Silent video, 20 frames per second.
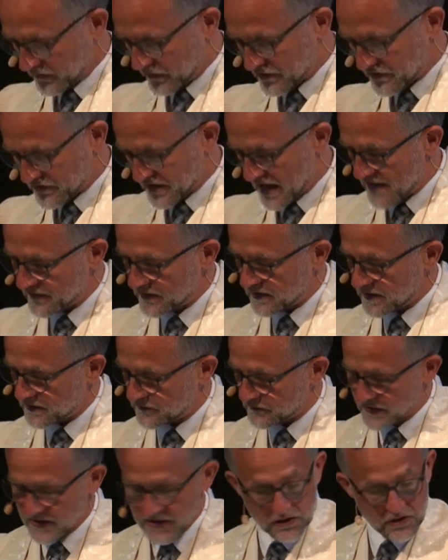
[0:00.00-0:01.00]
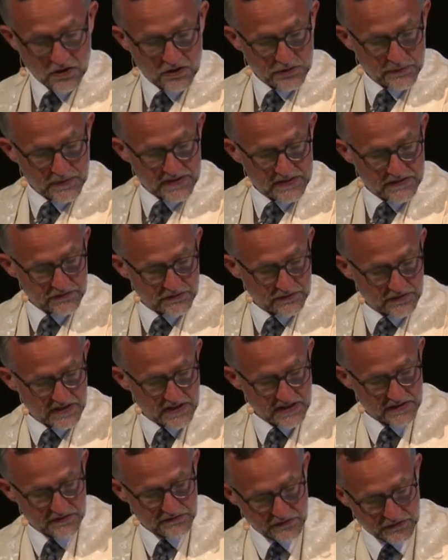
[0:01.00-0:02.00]
verse 7 and read all the way through
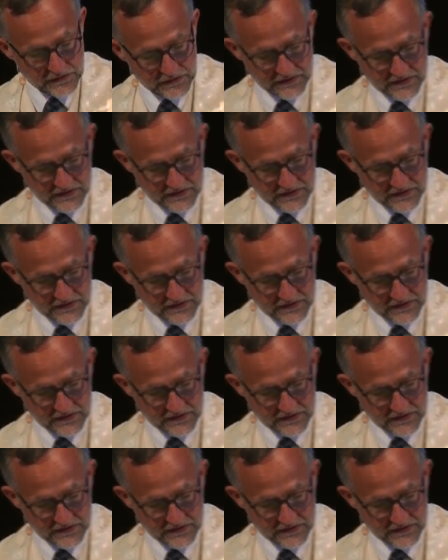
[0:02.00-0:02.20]
the end of